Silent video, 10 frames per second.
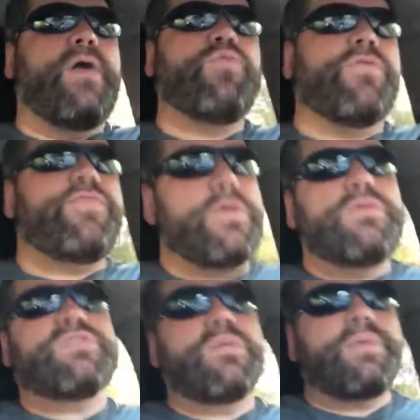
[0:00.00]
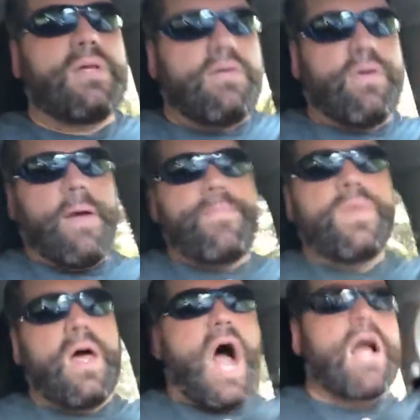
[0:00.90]
I refuse to believe it.
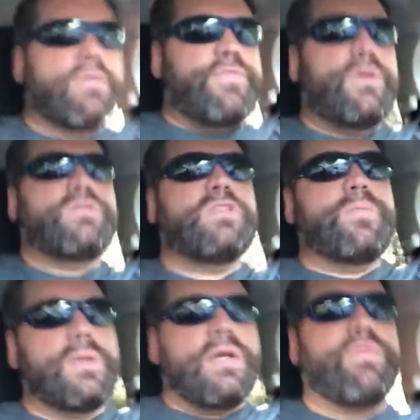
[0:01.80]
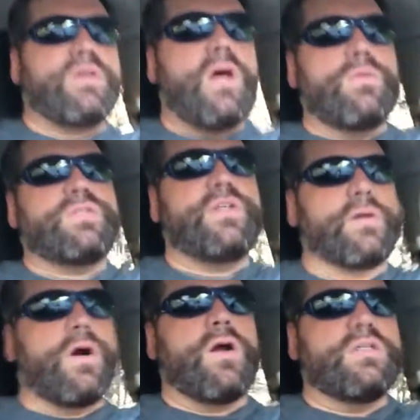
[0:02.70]
I refuse to believe that Noah
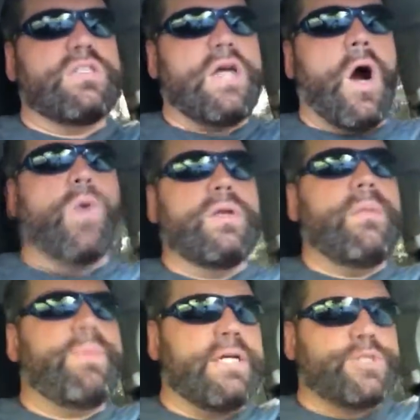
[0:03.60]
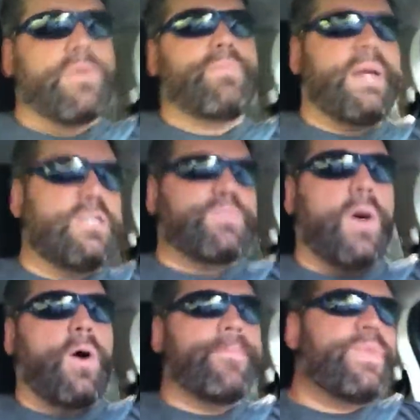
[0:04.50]
Syndergaard is the only pitcher in
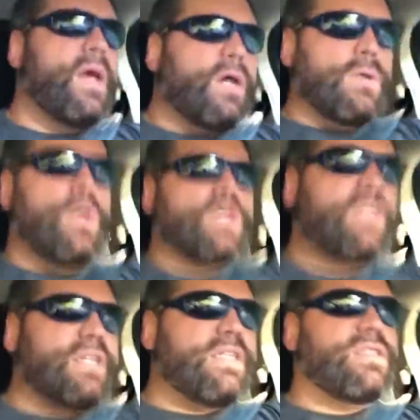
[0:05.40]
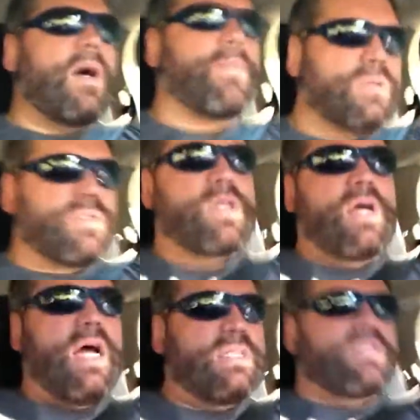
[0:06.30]
baseball who looks at his numbers
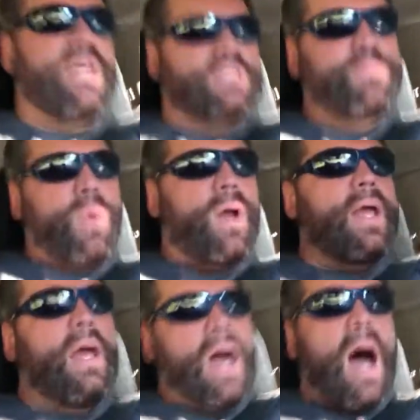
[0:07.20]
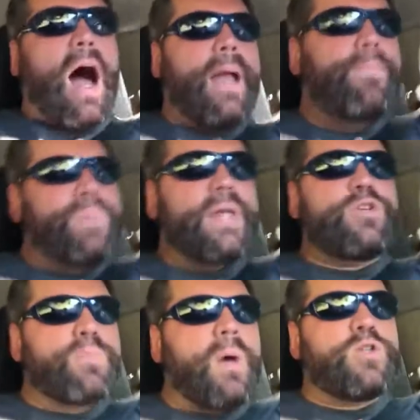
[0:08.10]
and says, boy, I
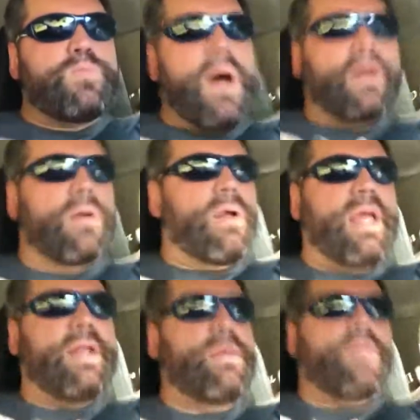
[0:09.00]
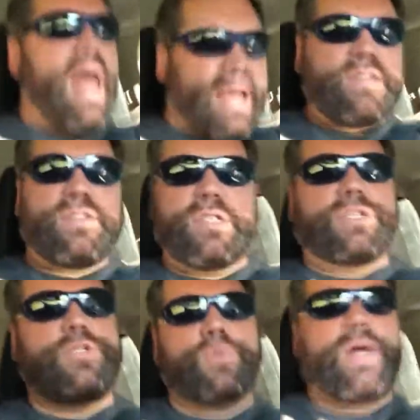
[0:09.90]
pitch much better in X
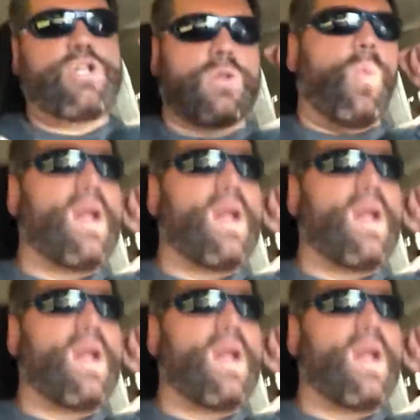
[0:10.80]
situation.